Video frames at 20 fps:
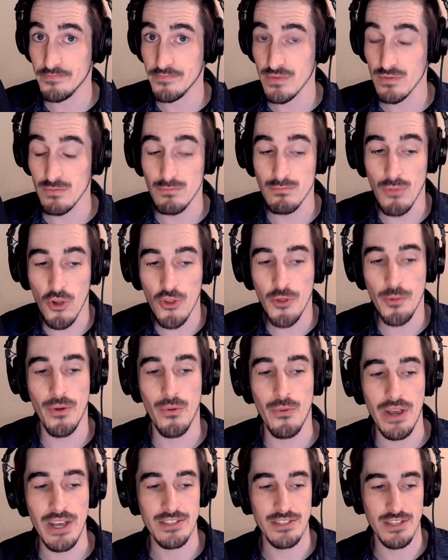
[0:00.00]

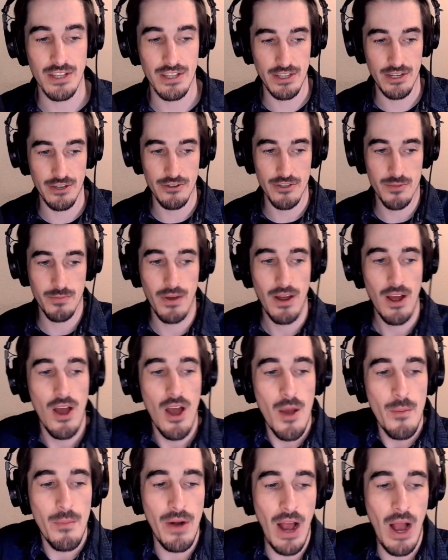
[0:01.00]

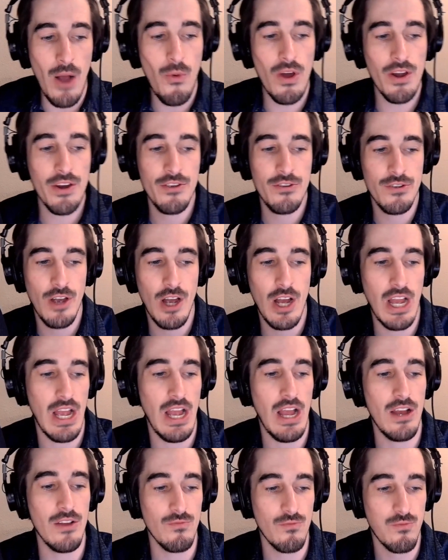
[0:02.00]
But I want
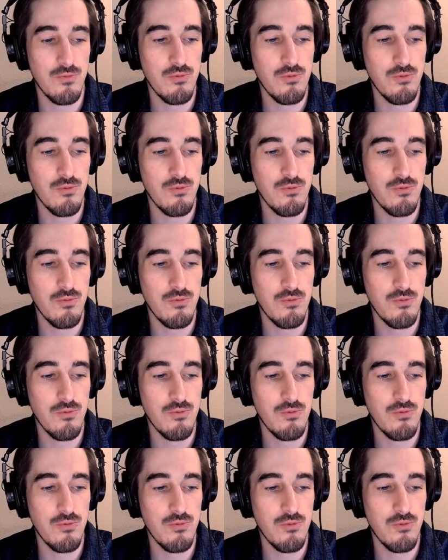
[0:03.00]
to